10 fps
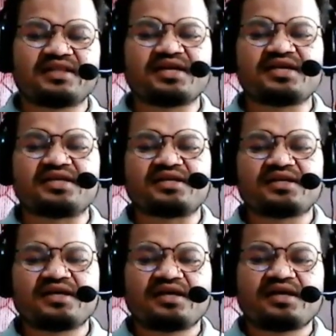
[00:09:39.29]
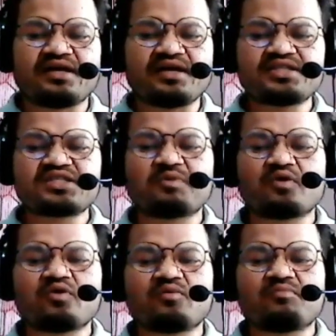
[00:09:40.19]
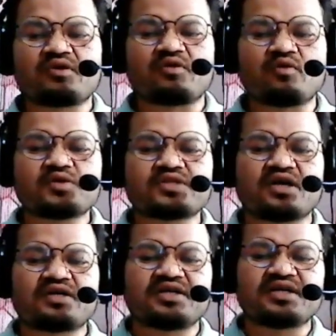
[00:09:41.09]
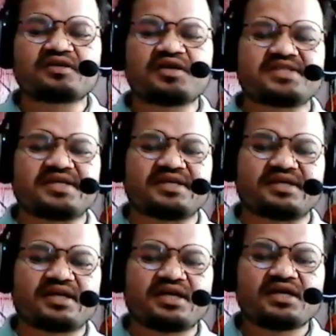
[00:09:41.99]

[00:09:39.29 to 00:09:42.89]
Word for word: then its volume goes on increasing